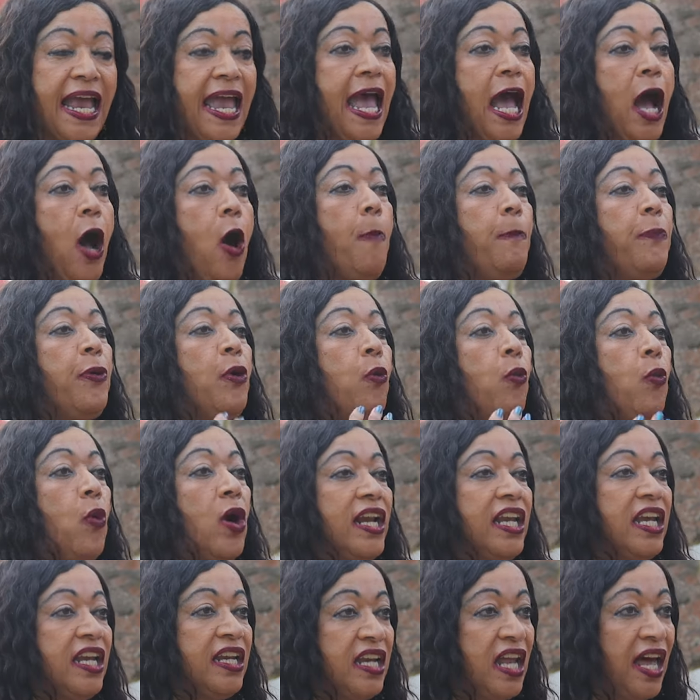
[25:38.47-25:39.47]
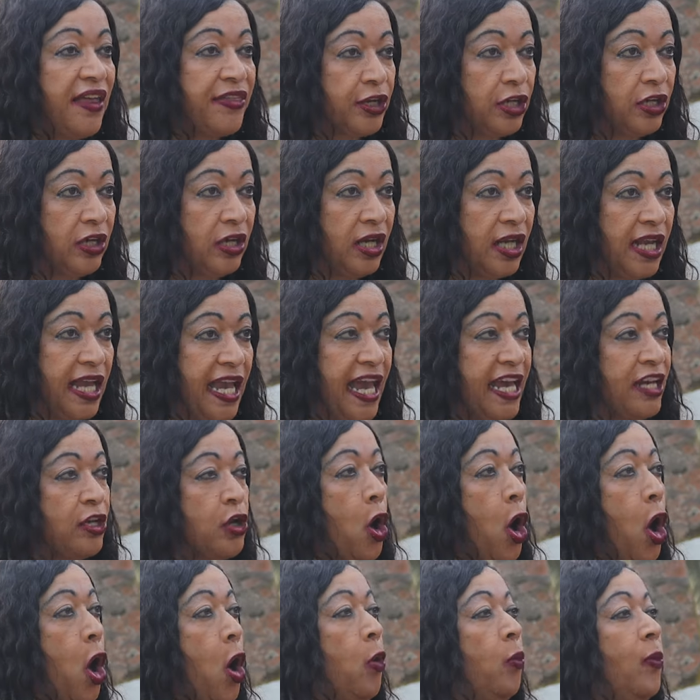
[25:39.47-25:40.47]
Help one another
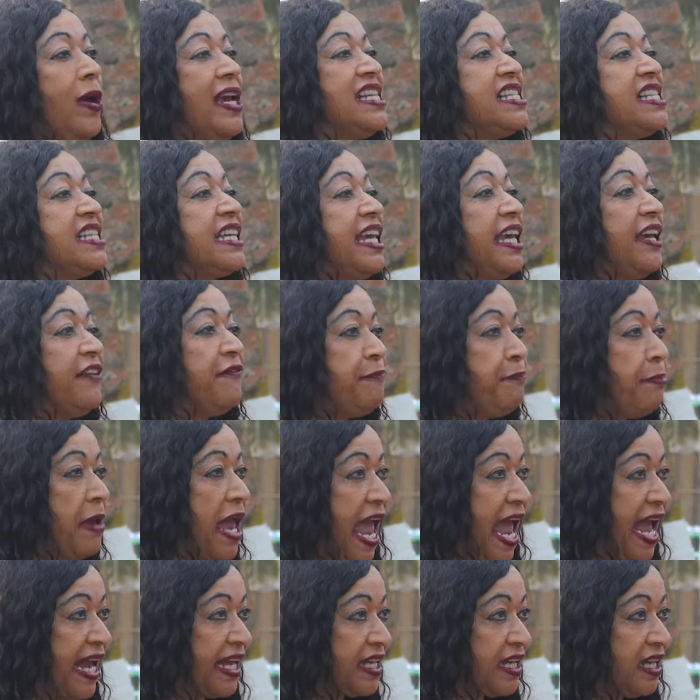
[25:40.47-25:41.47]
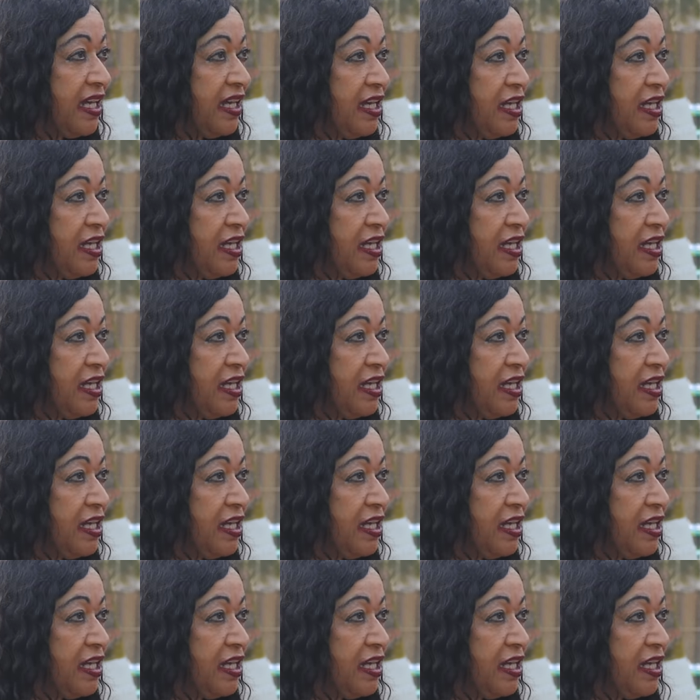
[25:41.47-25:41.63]
and always give back